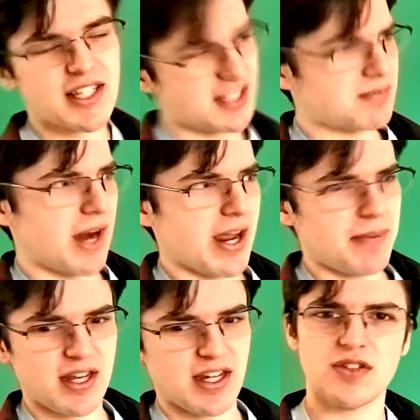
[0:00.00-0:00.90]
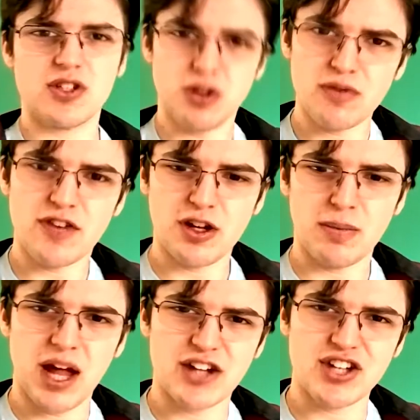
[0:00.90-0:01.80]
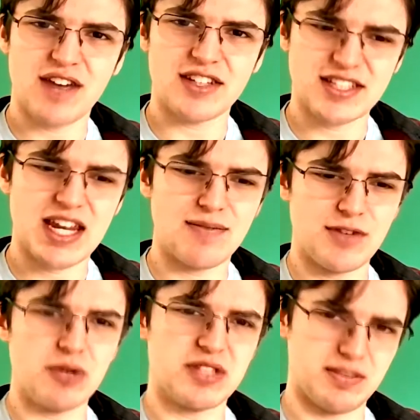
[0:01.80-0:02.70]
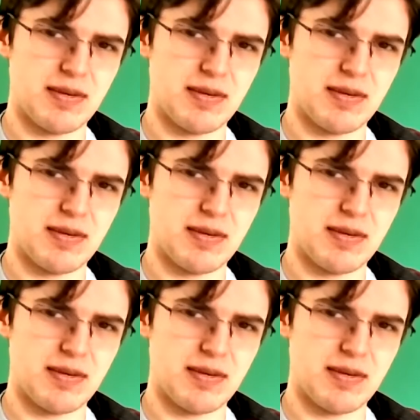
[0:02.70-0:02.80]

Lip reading: is my opinion, so don't feel obliged to have the same views as me.